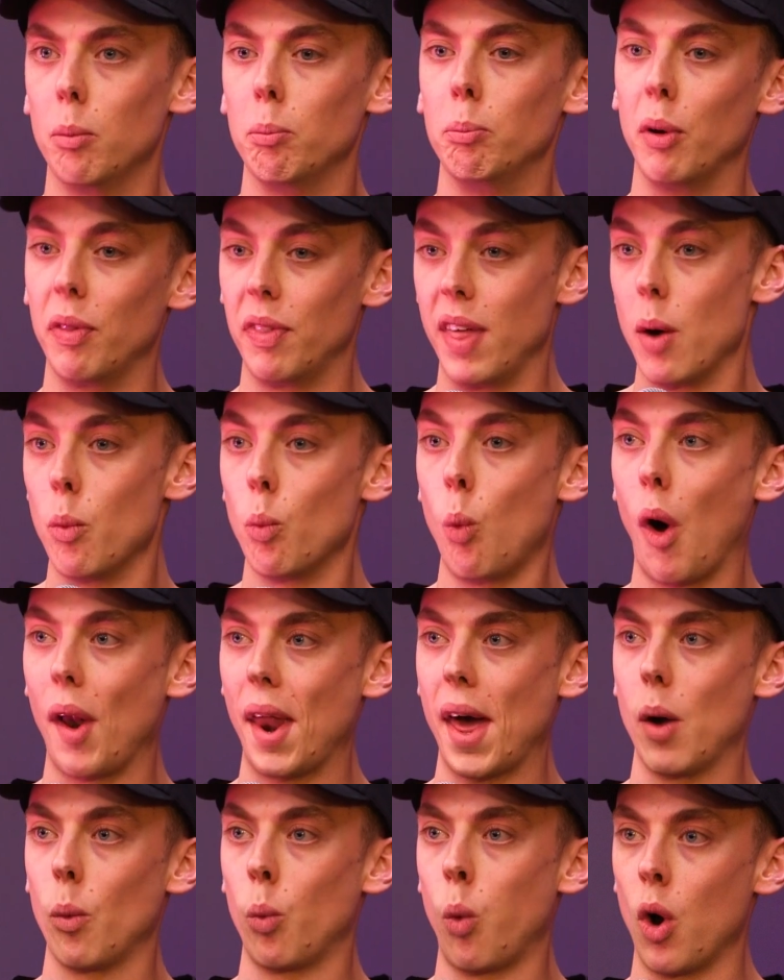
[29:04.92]
But then
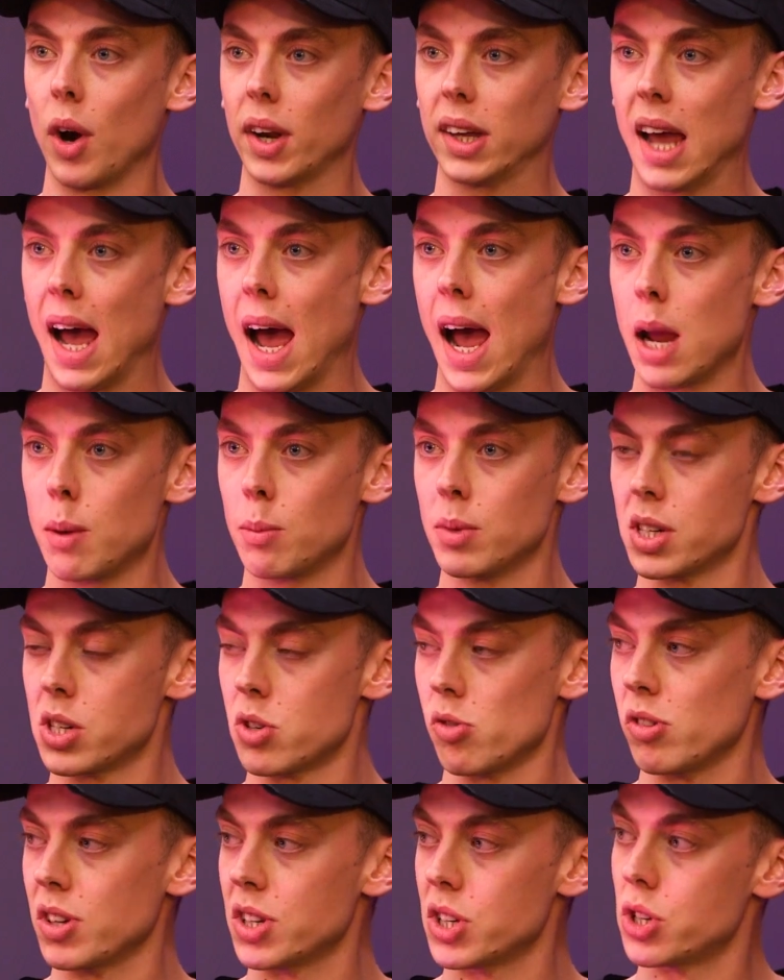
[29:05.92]
what came as
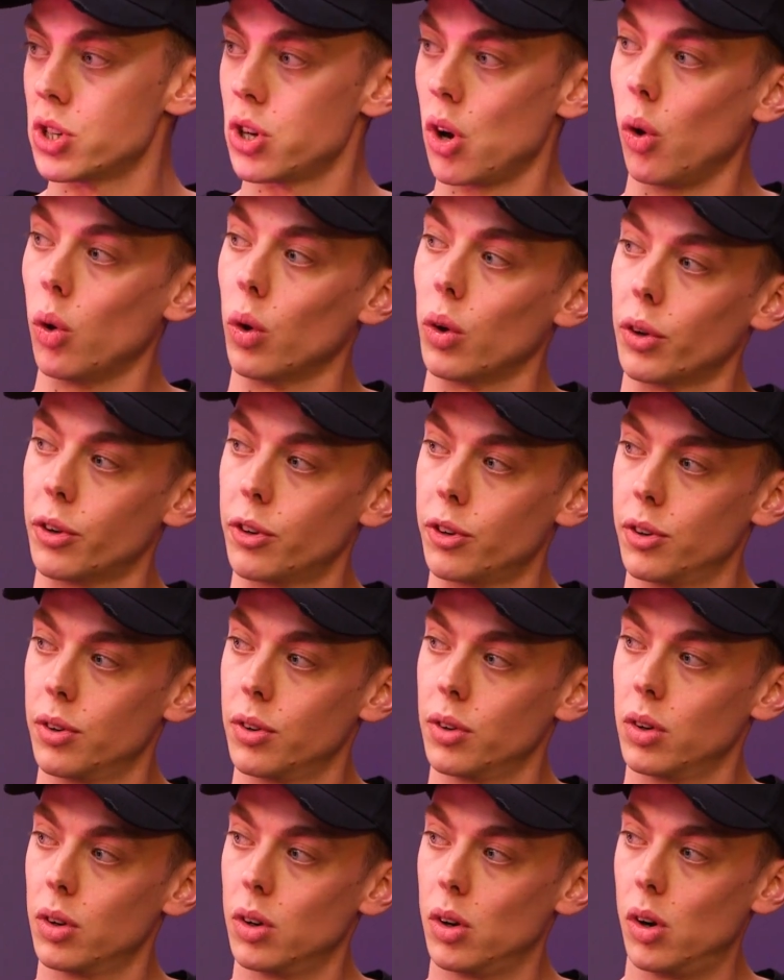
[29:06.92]
a result,
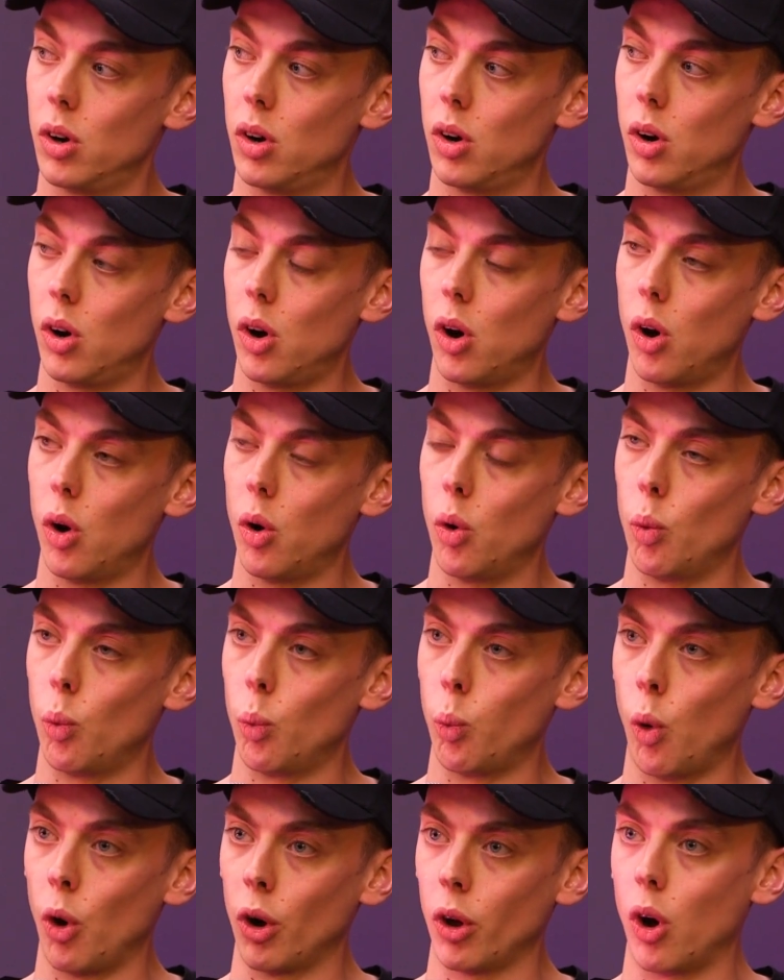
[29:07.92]

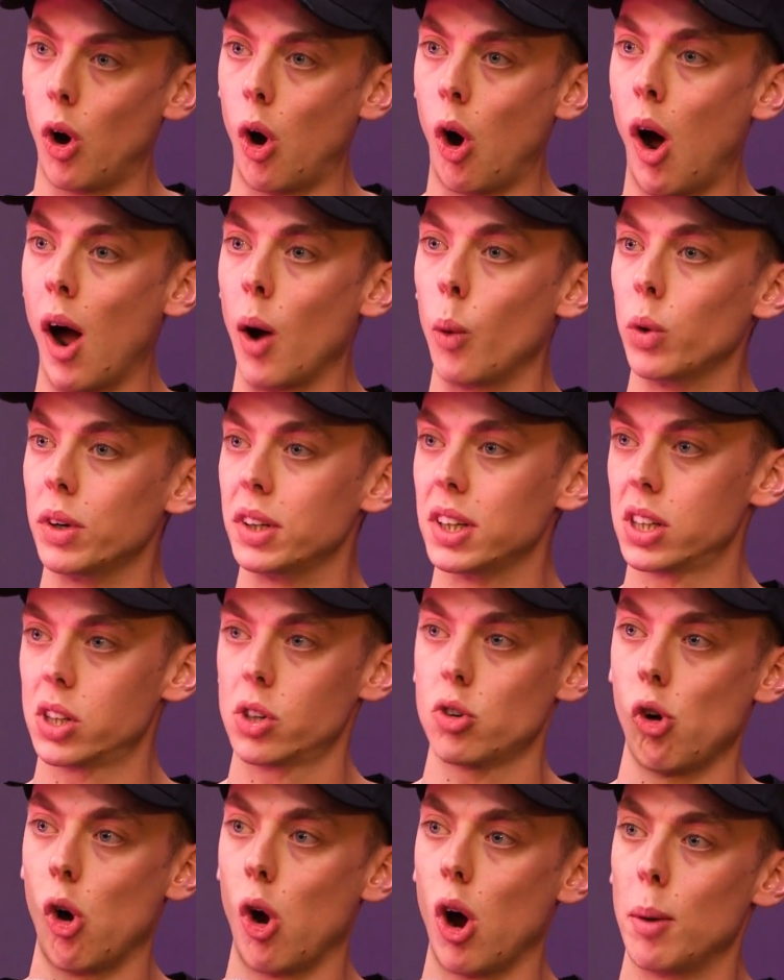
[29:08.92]
what I would
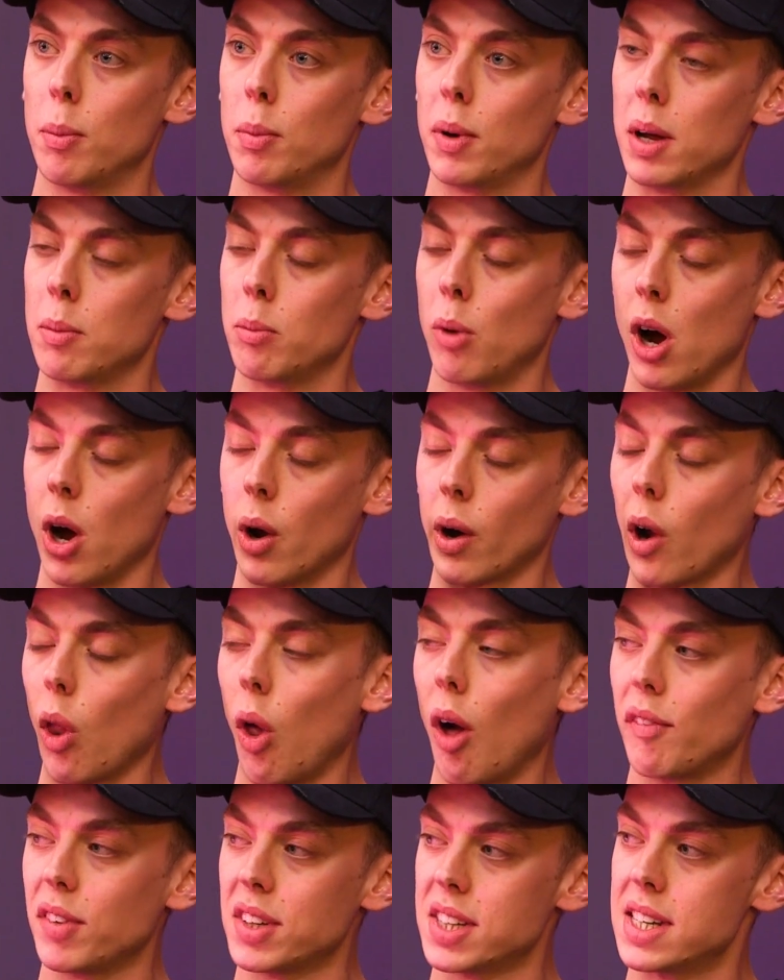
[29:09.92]
describe in my own
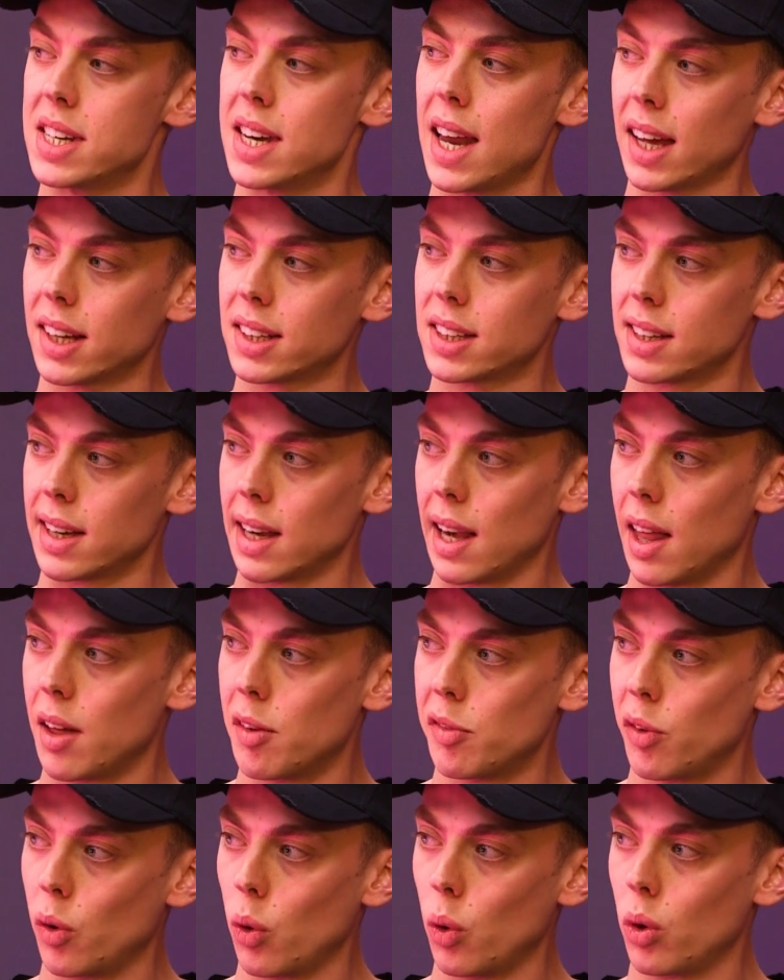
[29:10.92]
life as next
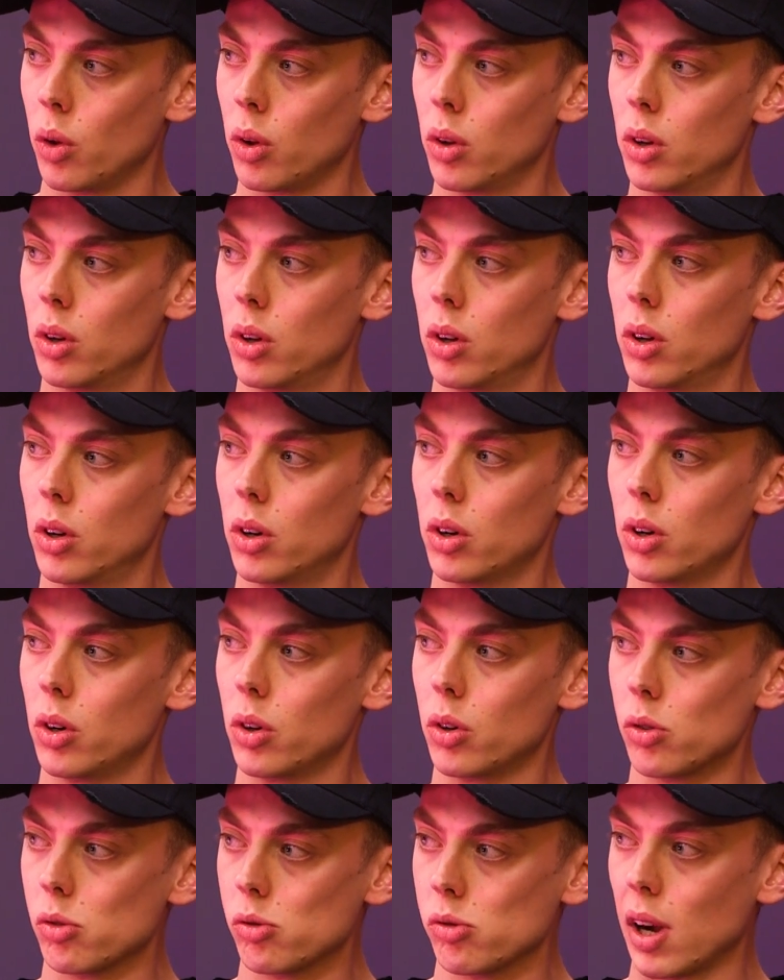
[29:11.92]
level
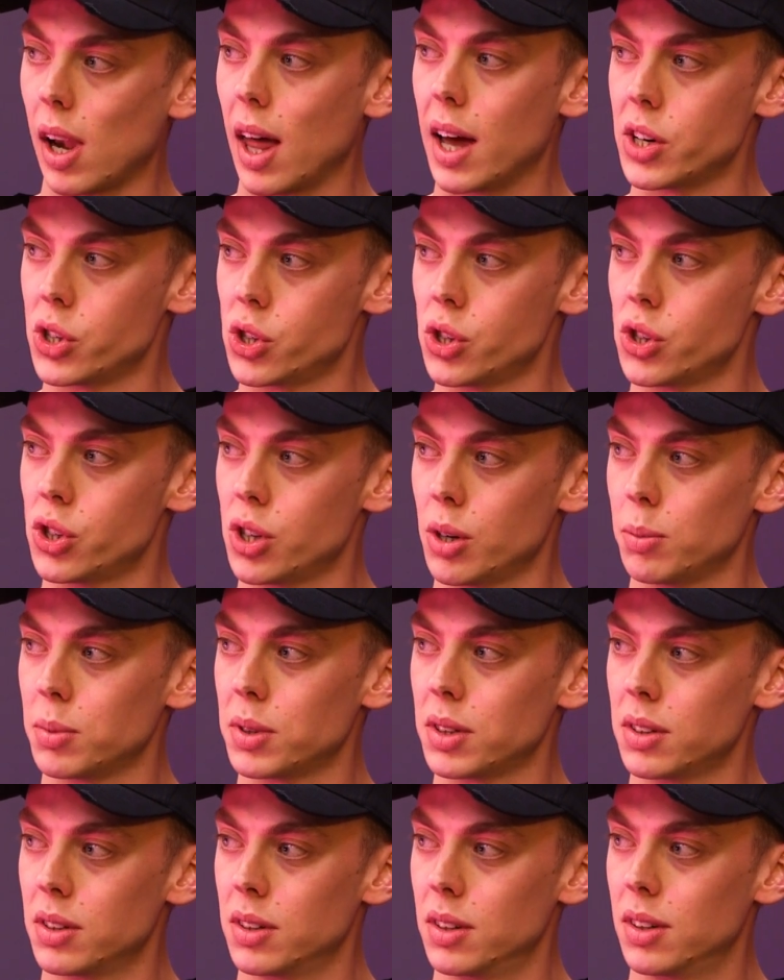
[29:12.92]

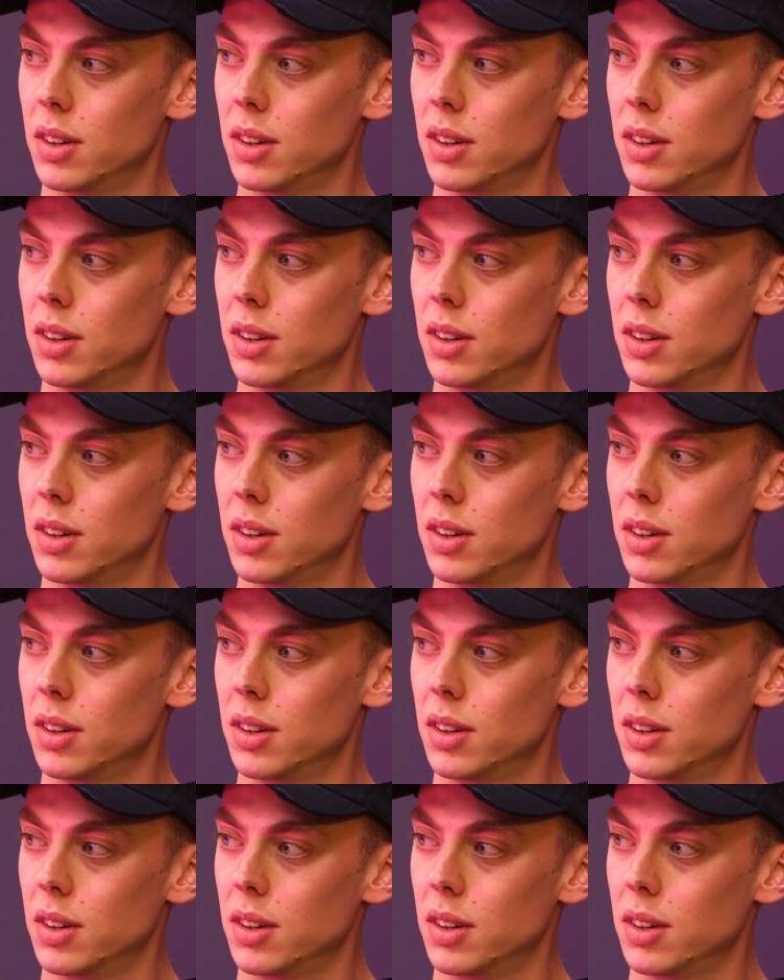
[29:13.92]
relationships,